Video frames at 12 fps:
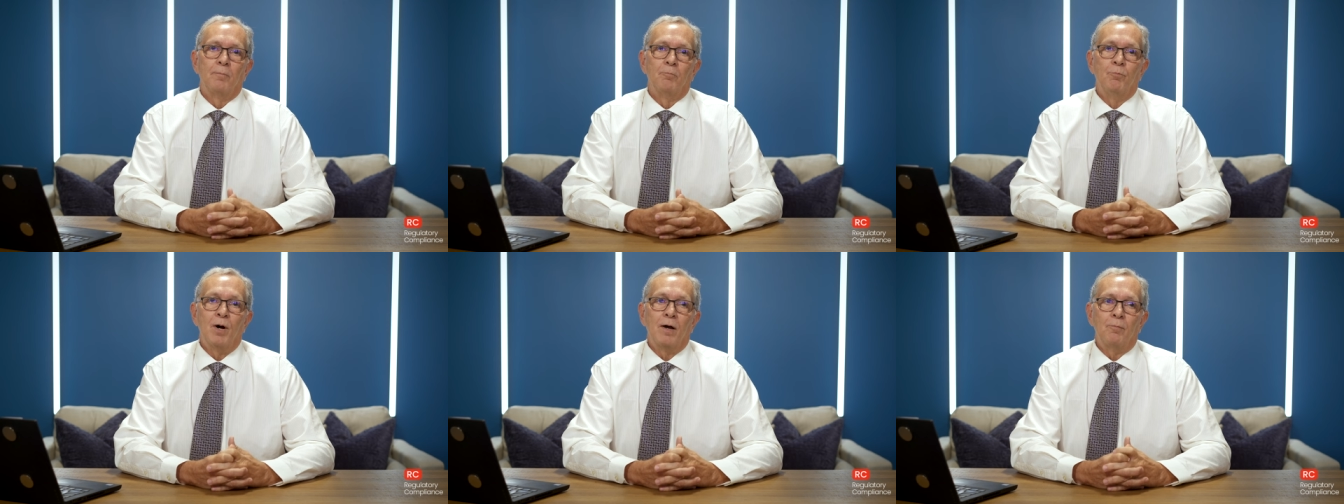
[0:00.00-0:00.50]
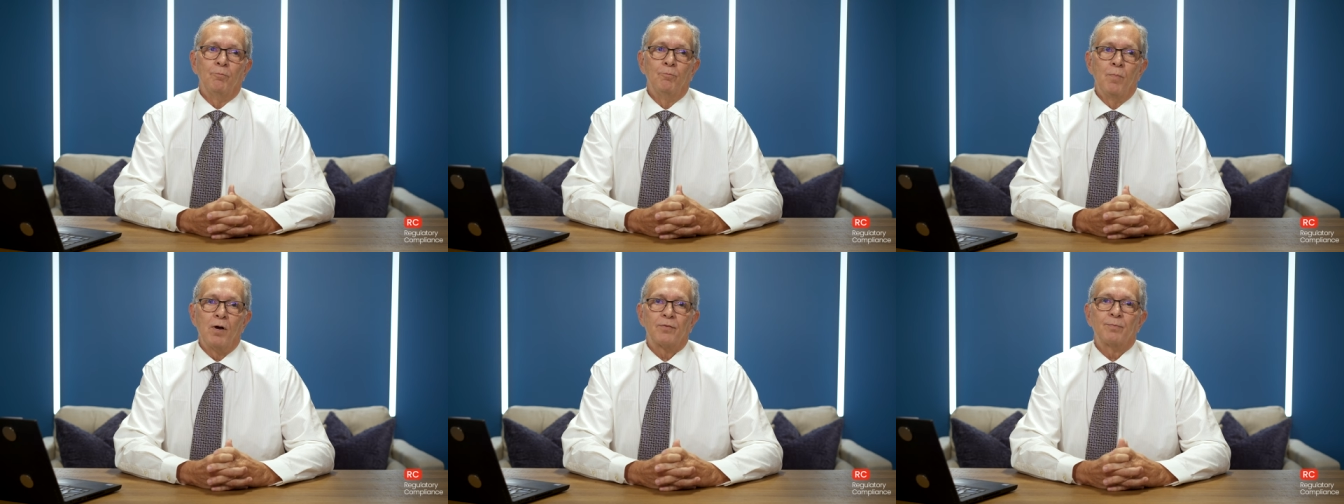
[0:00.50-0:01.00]
but
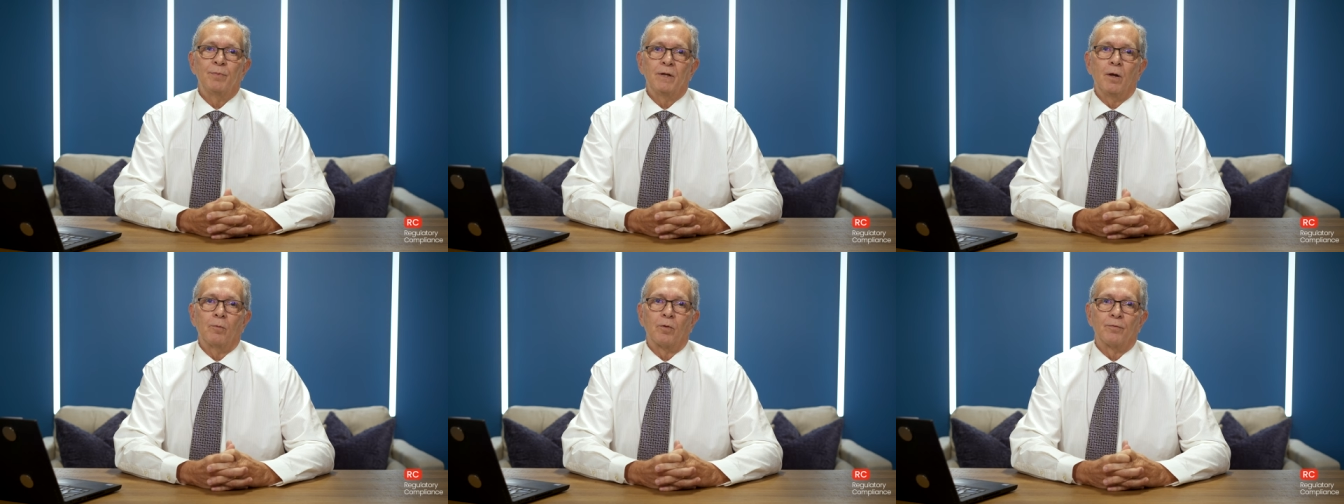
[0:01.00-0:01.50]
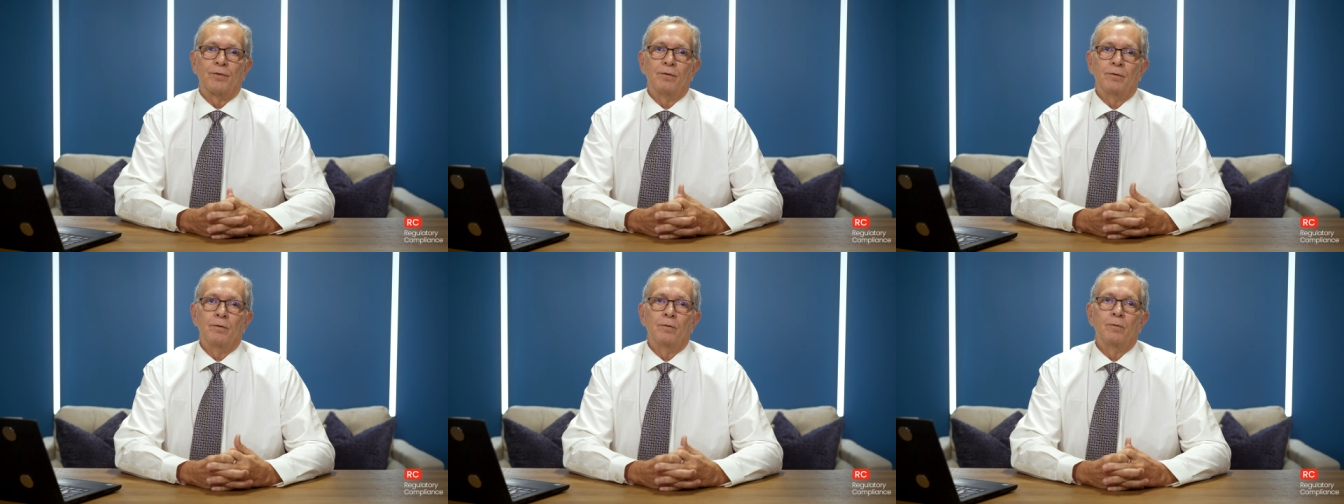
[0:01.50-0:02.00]
must be able
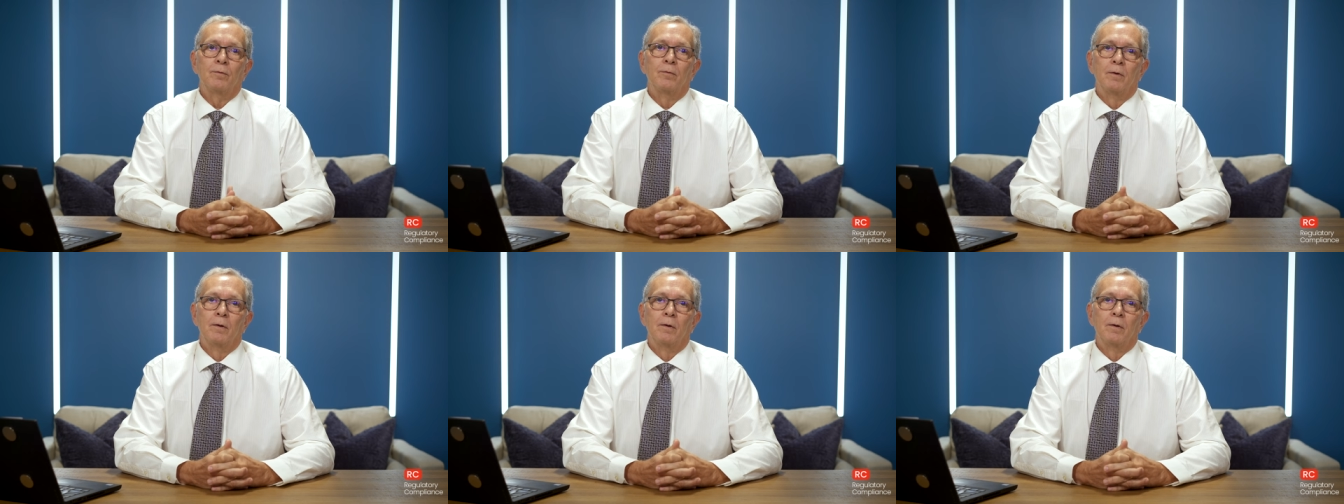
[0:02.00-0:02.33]
to